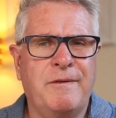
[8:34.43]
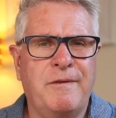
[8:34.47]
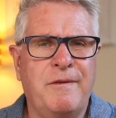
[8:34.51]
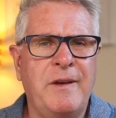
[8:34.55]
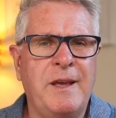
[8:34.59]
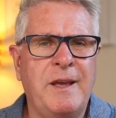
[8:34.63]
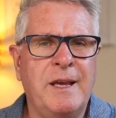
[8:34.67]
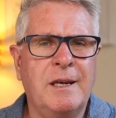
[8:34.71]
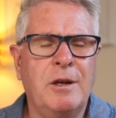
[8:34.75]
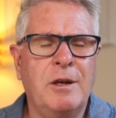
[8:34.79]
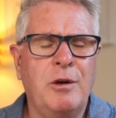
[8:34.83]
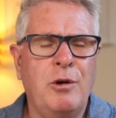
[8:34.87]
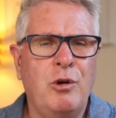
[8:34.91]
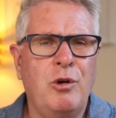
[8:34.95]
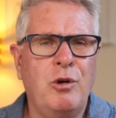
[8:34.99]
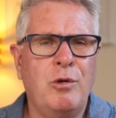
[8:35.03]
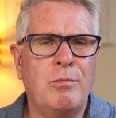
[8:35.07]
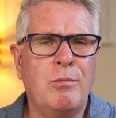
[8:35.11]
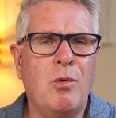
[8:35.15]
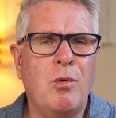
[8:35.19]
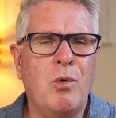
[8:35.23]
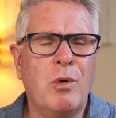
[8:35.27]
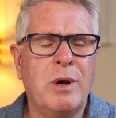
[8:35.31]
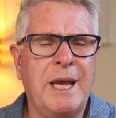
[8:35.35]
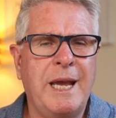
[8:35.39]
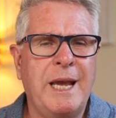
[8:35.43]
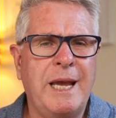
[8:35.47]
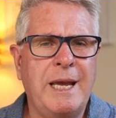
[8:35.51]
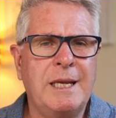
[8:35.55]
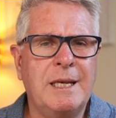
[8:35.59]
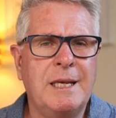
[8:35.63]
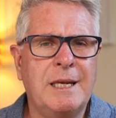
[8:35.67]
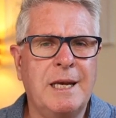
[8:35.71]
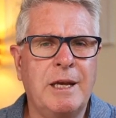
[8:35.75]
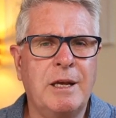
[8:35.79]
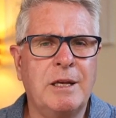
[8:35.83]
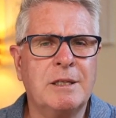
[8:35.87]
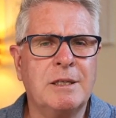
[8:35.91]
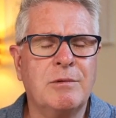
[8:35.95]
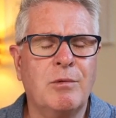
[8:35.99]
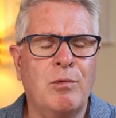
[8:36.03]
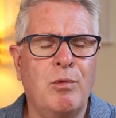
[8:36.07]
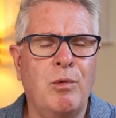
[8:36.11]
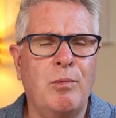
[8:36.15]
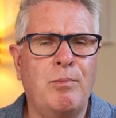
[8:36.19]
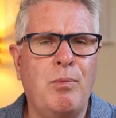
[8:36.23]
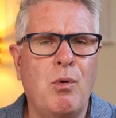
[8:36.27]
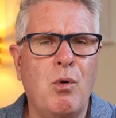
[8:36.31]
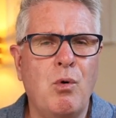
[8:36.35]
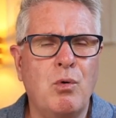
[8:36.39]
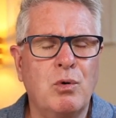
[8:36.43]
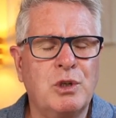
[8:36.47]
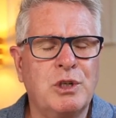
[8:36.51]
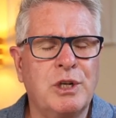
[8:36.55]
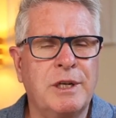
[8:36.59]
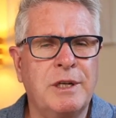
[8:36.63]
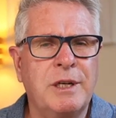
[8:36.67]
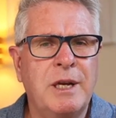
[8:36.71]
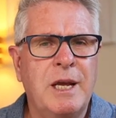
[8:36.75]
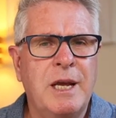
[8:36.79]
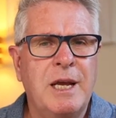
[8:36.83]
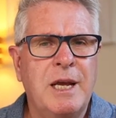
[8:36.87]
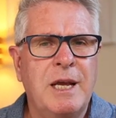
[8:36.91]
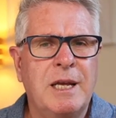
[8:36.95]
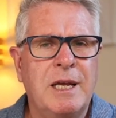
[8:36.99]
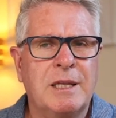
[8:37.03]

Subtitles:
feel the hurt more keenly and to apportion